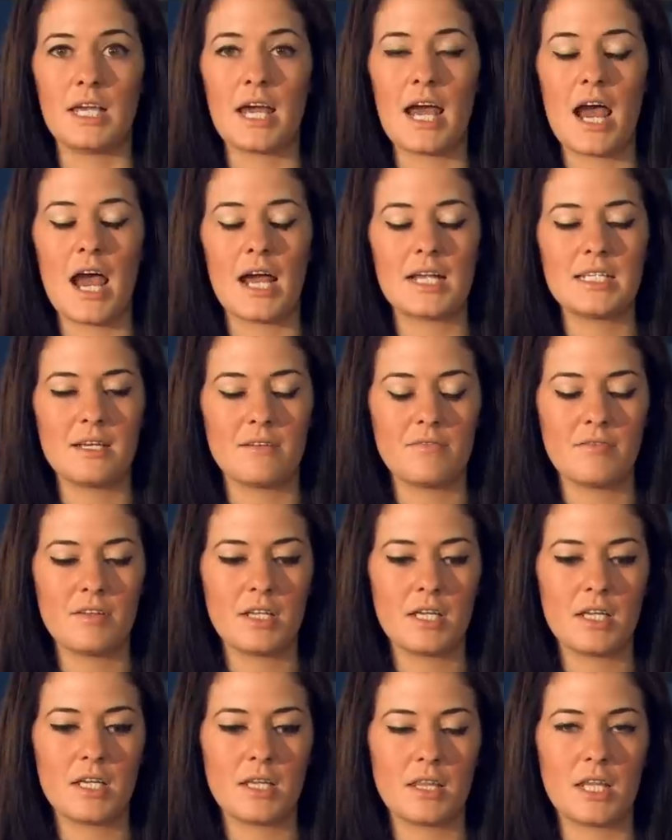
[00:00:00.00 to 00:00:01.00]
yeah, I
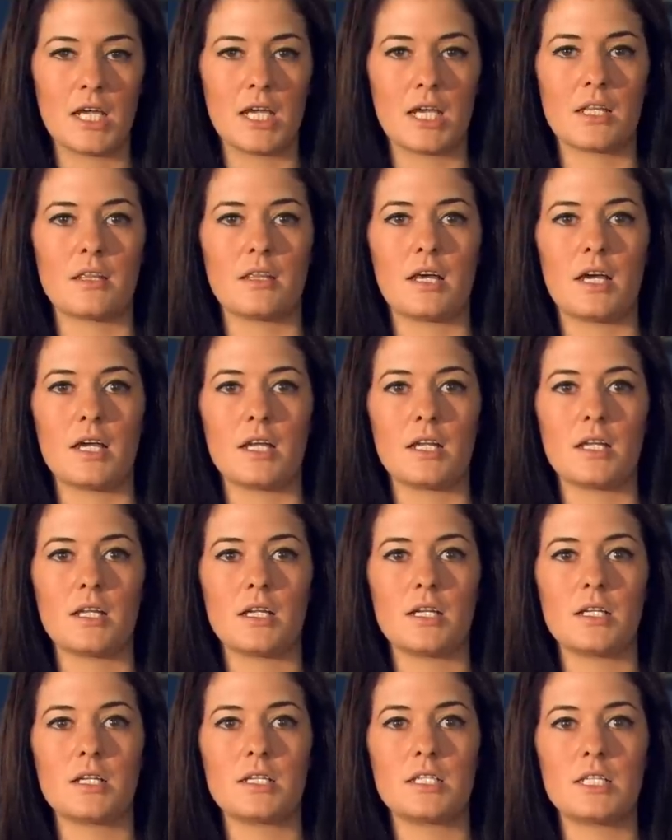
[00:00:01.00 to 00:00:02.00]
definitely think that
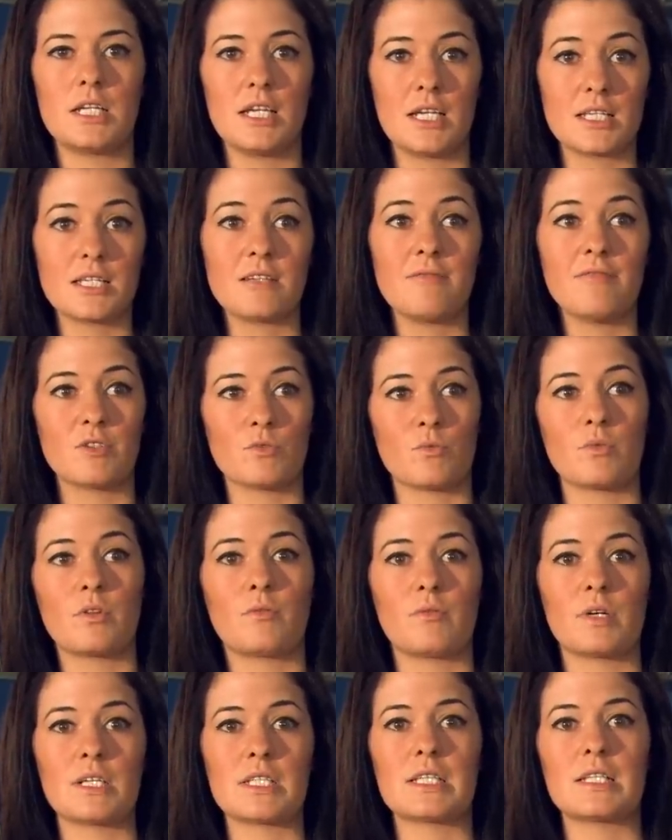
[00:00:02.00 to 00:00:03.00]
TSTV is one of
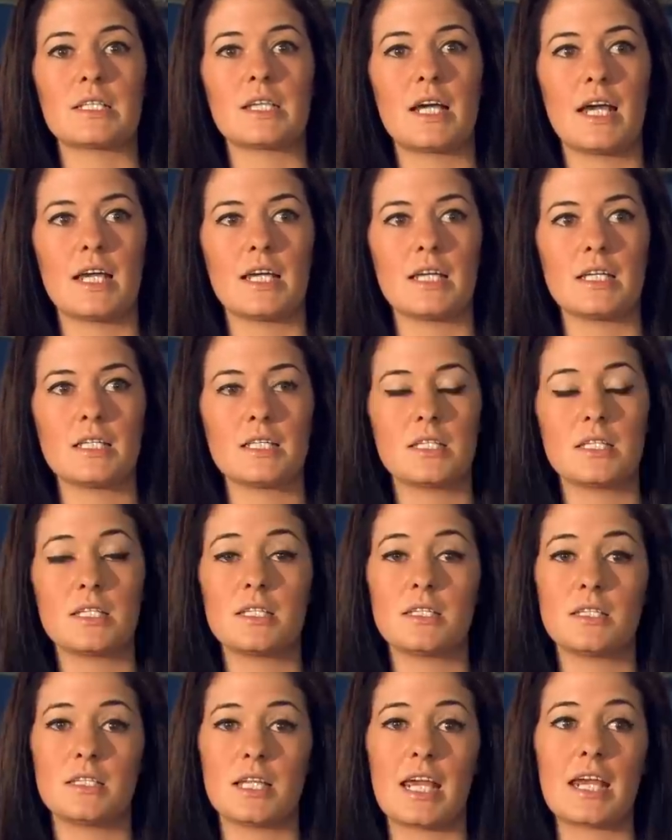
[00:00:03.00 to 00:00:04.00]
the reasons I
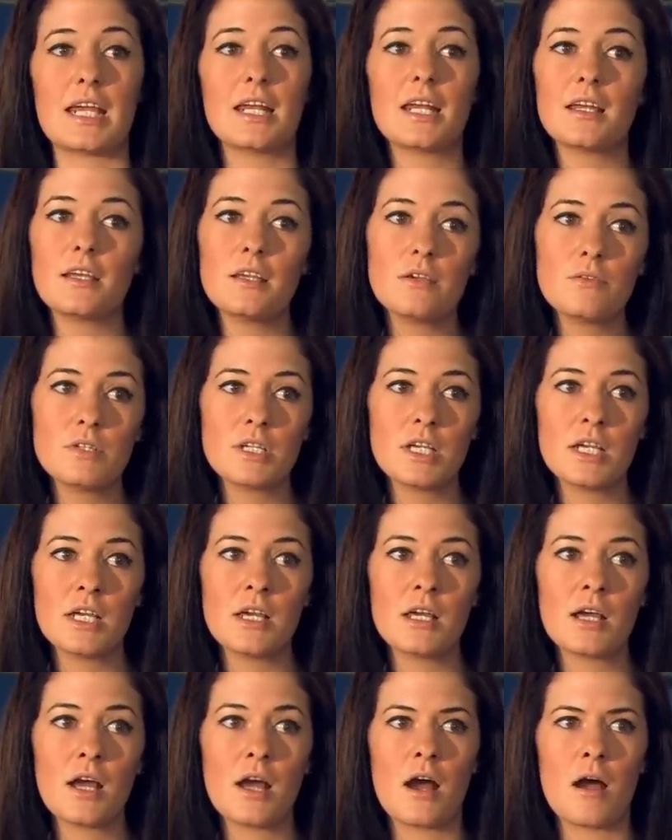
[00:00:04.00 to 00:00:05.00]
stayed at
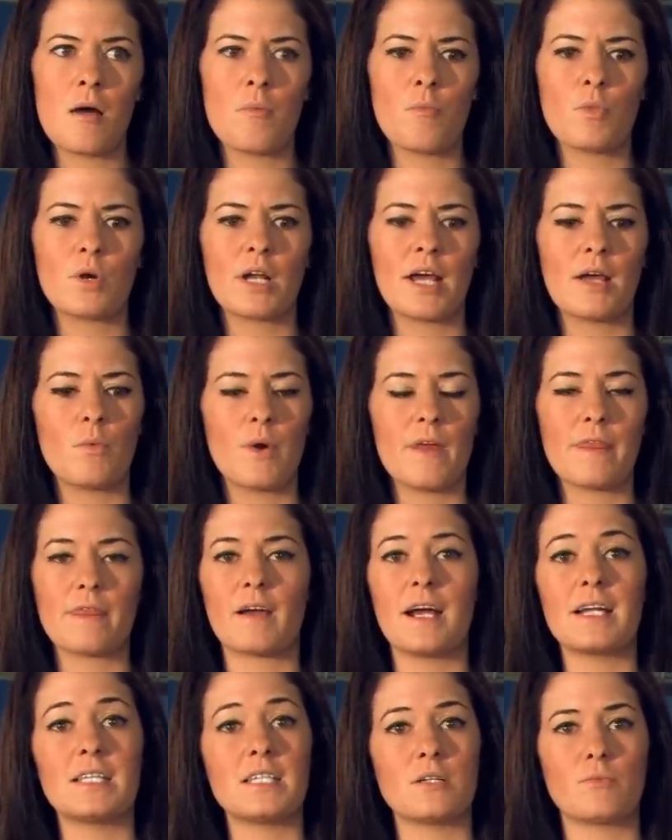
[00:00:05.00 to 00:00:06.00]
UT. Um, when I went
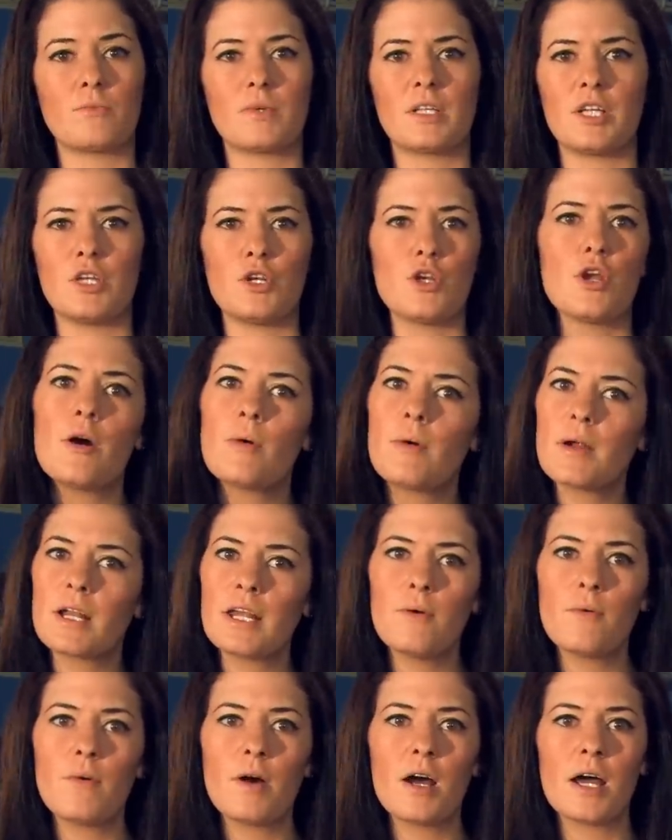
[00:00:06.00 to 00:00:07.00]
there, I didn't really know
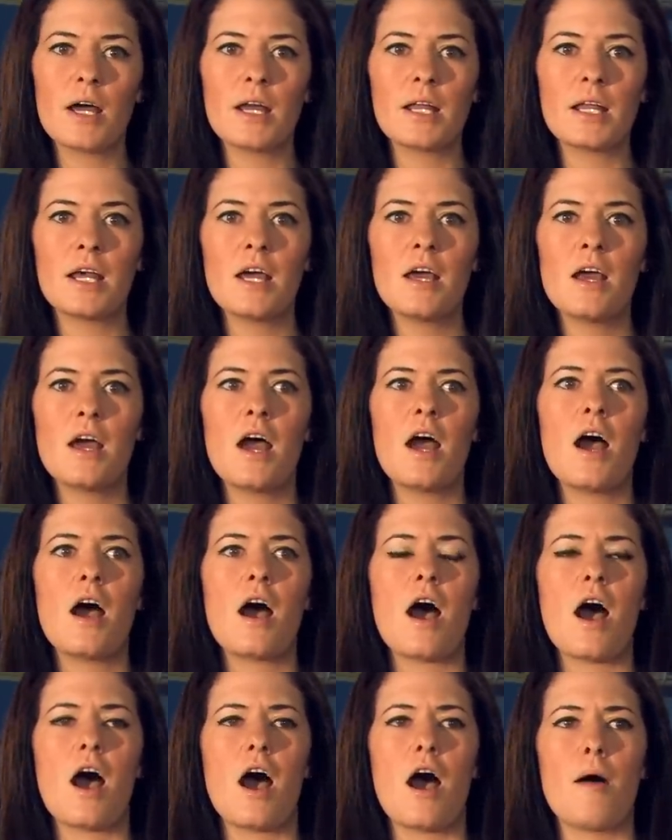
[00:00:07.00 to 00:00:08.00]
anyone.
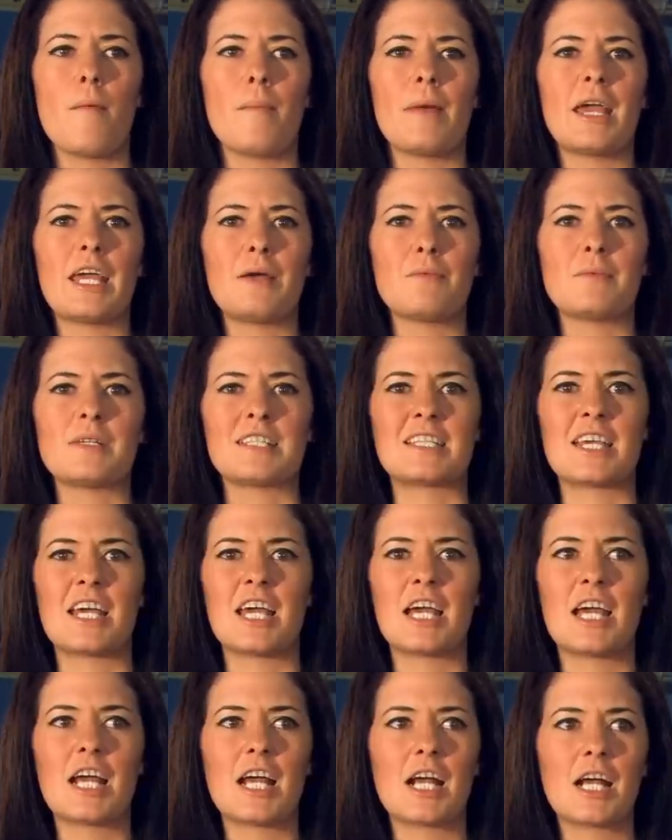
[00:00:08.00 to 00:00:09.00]
Um, it was
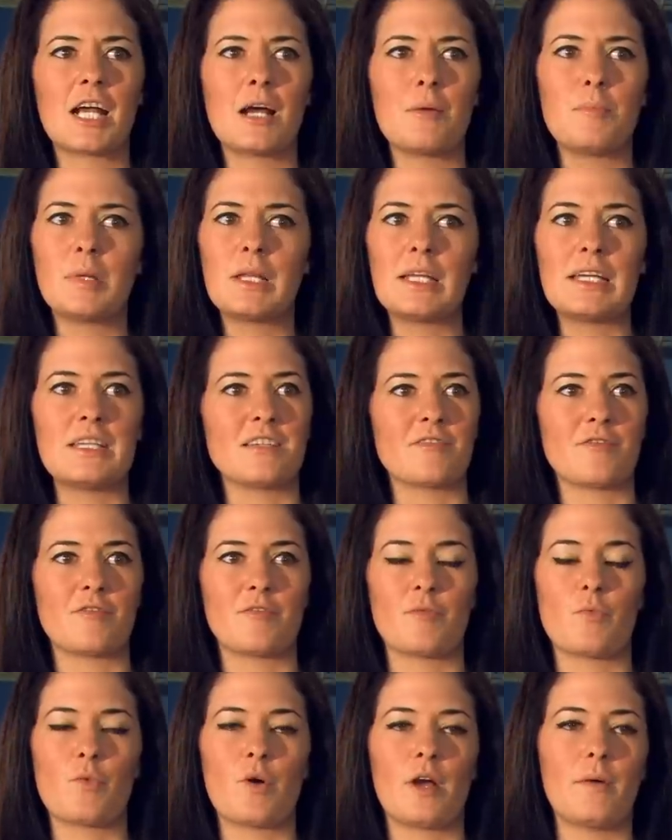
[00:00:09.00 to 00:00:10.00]
completely different
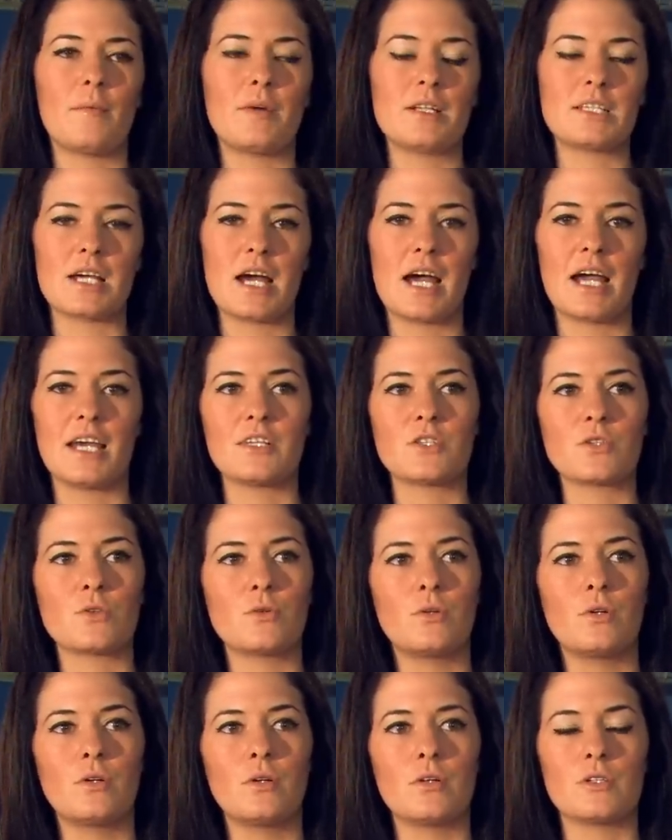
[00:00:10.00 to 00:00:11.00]
from where I went to high
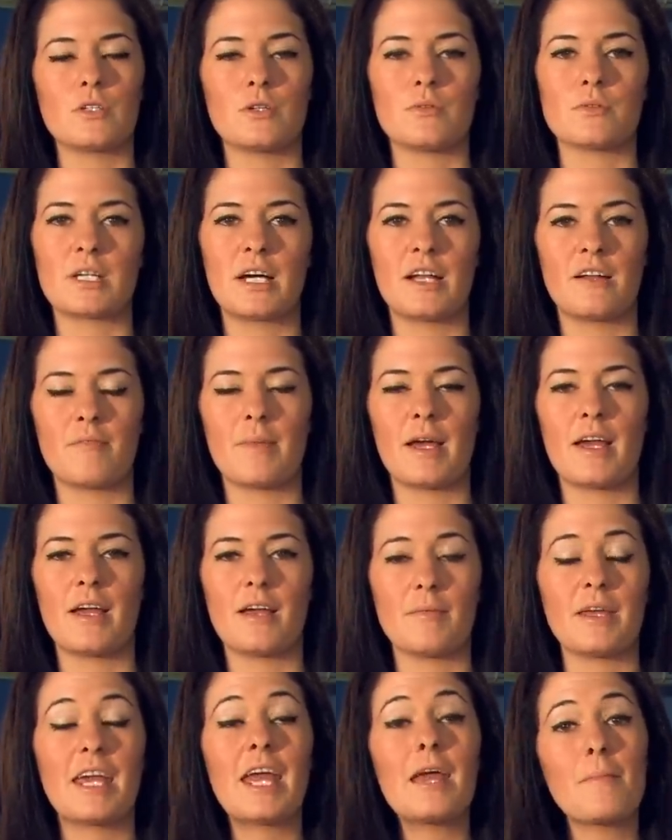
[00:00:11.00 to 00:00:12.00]
school, so it was kind of my
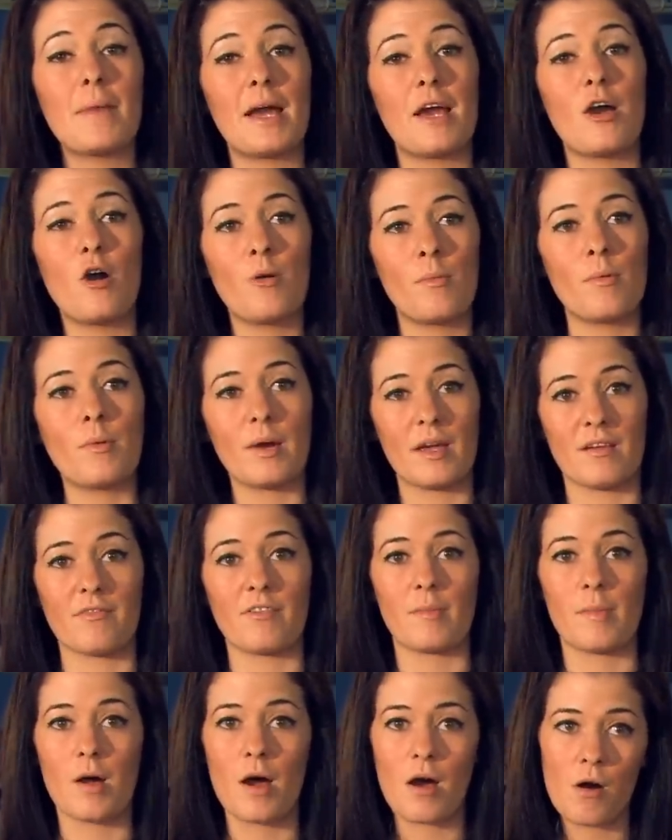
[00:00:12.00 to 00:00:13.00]
became my home away
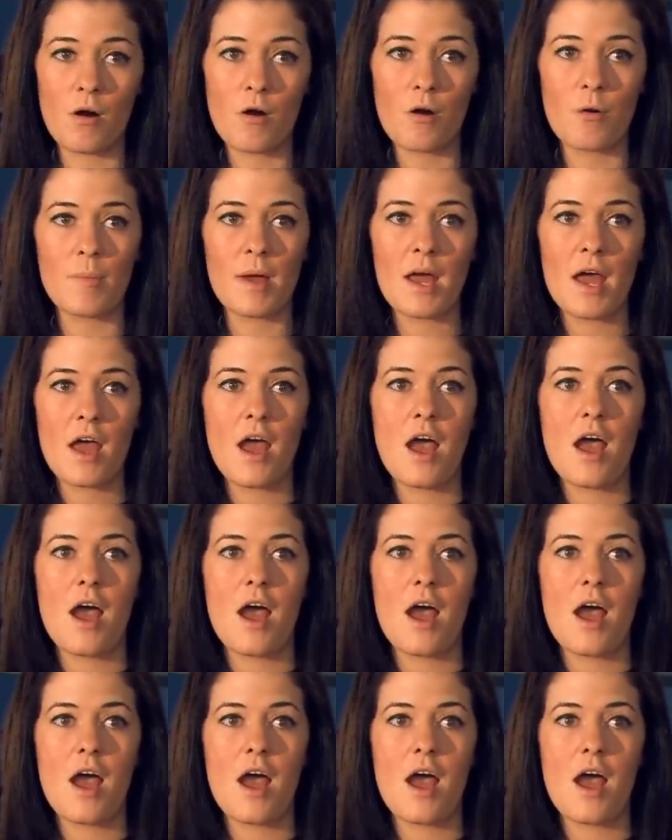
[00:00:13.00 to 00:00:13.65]
from home.